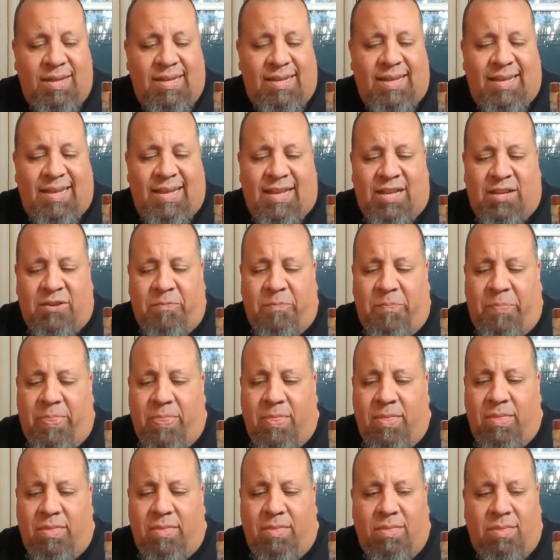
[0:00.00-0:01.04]

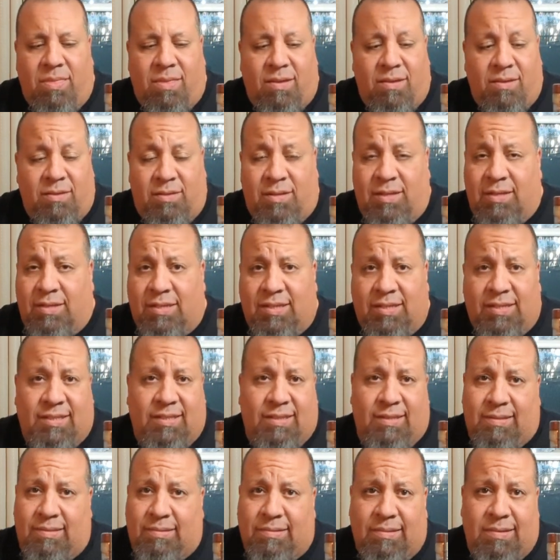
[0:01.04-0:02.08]
Because this
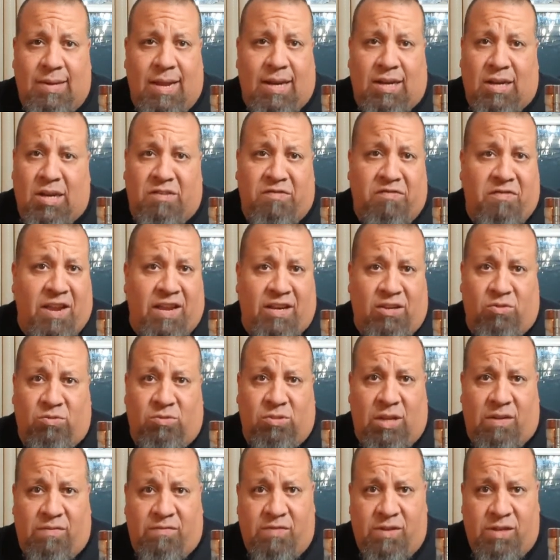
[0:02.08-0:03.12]
is, I love aged
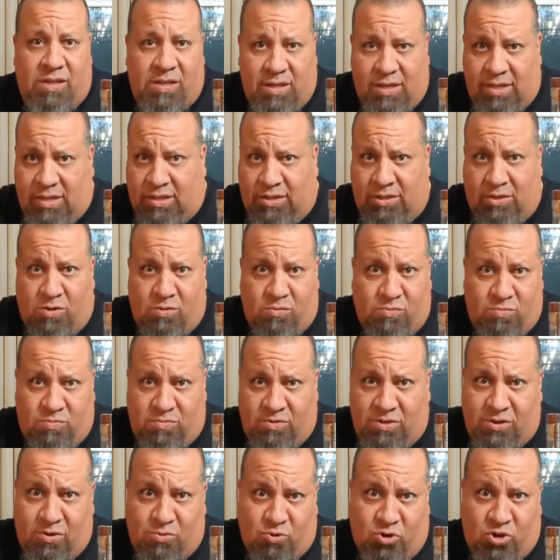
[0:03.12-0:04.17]
wasabi. It's
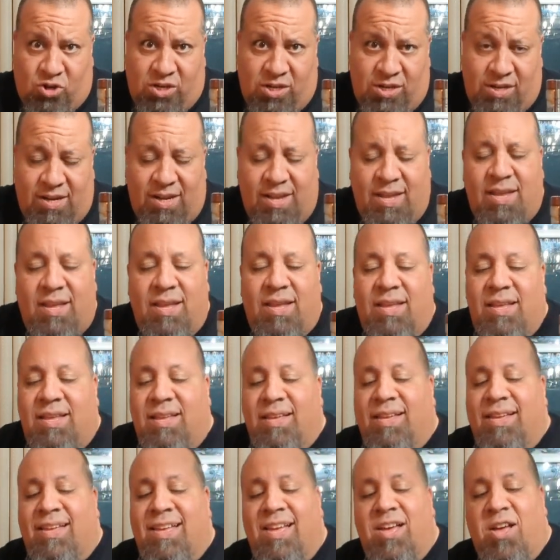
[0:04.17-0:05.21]
so good.
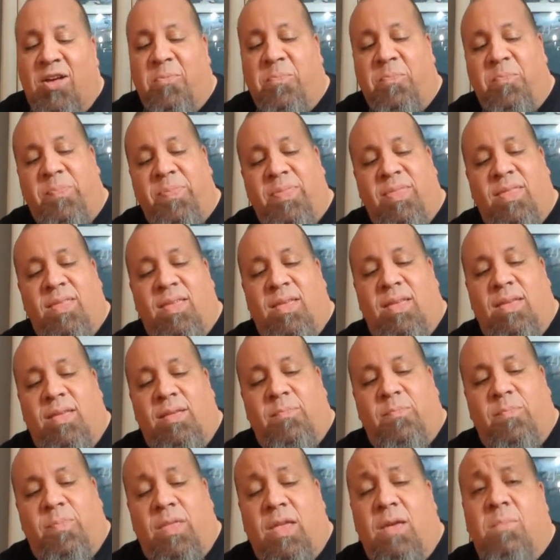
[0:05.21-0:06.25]

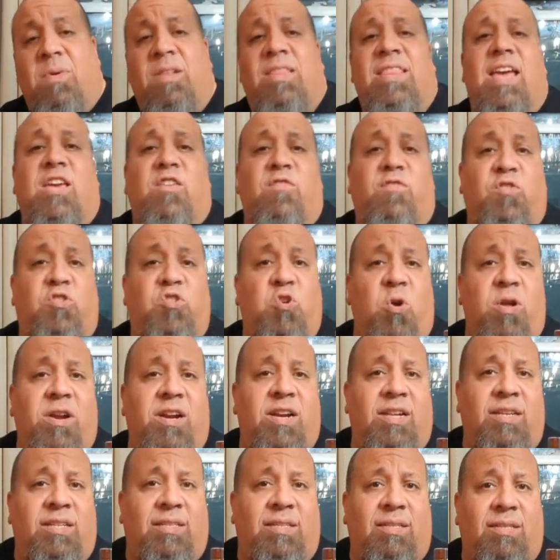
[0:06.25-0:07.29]
But thank you for
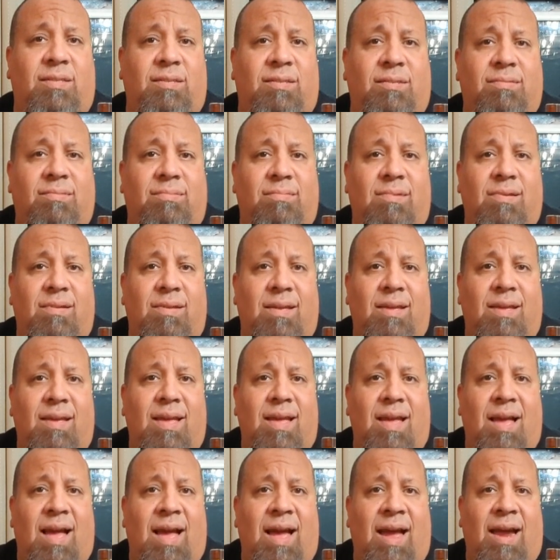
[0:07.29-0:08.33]
joining us.
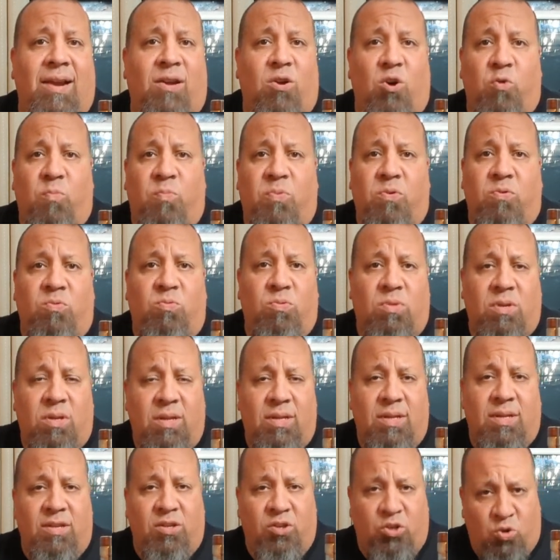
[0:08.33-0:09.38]
I hope you
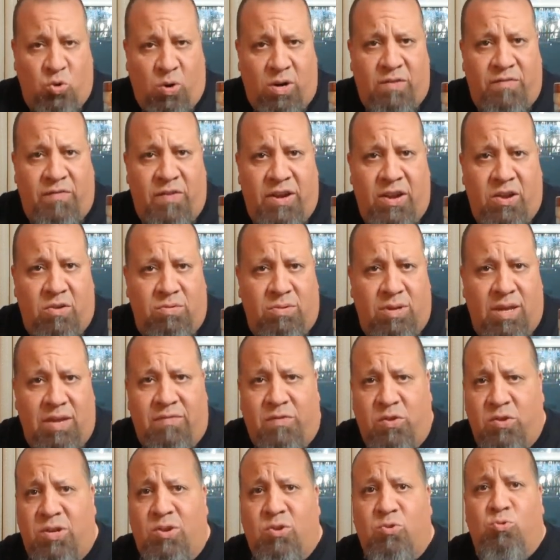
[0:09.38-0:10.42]
enjoyed the video.
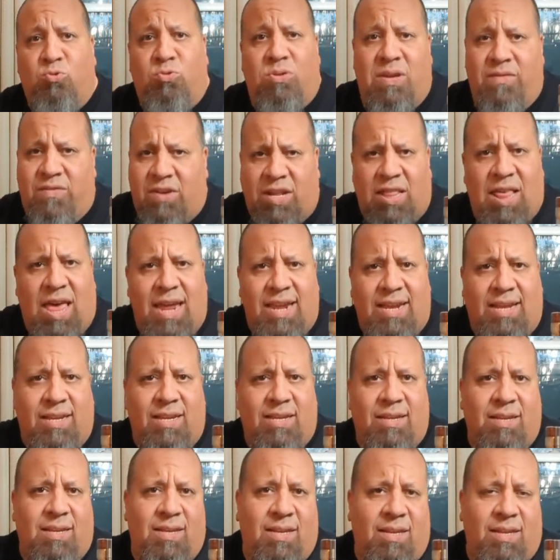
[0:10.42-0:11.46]
If you do, give it a
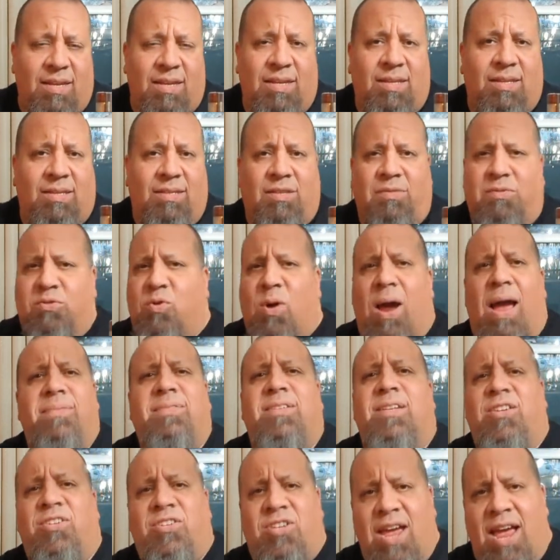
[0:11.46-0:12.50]
like. Subscribe
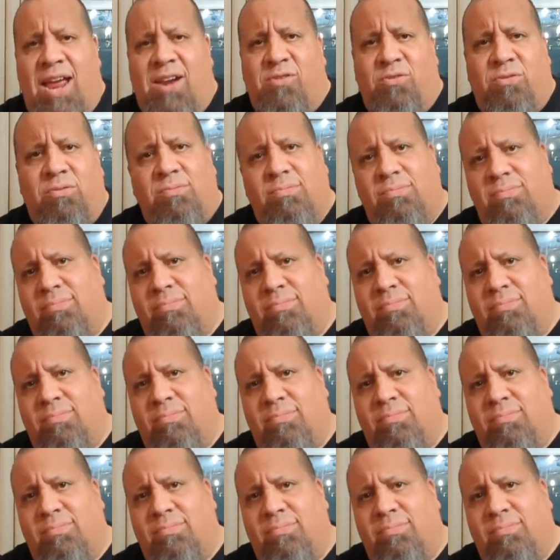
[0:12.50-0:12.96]
to the channel.